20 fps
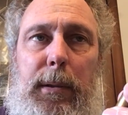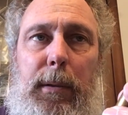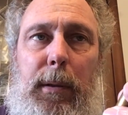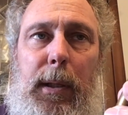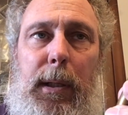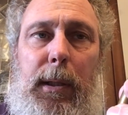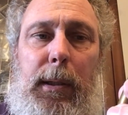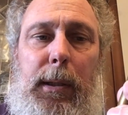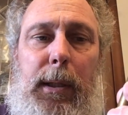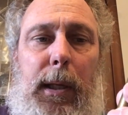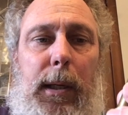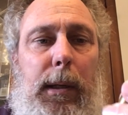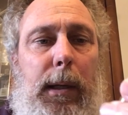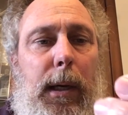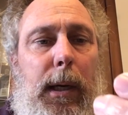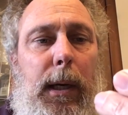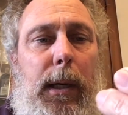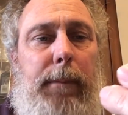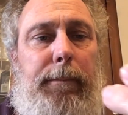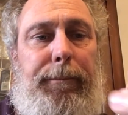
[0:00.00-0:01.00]
So they
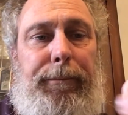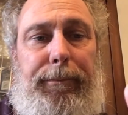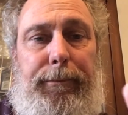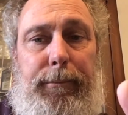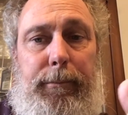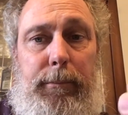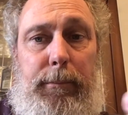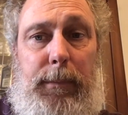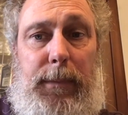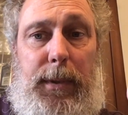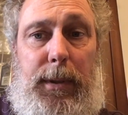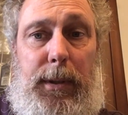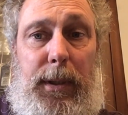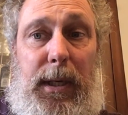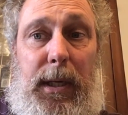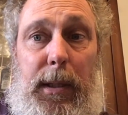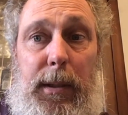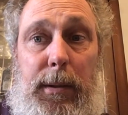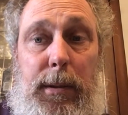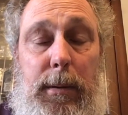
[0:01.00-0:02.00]
got
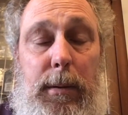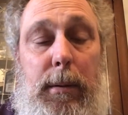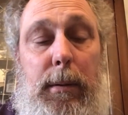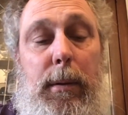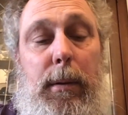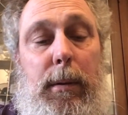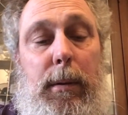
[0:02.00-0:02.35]
these